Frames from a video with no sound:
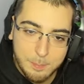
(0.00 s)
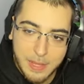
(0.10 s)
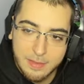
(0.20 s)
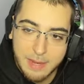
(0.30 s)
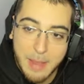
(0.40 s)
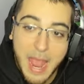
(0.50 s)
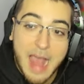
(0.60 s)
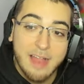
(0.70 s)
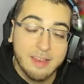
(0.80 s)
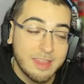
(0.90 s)
bill cam.
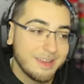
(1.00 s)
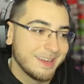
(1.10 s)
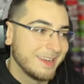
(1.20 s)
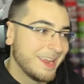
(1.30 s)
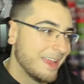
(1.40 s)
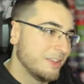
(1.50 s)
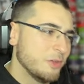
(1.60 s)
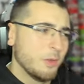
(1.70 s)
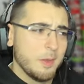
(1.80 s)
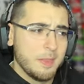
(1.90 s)
Alex hit again.
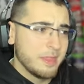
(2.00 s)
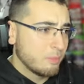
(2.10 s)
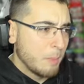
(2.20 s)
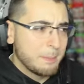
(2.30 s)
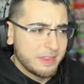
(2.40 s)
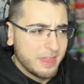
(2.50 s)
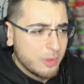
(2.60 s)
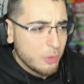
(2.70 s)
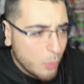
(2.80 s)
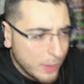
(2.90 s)
Dude, this map is a
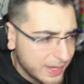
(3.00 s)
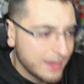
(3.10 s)
quick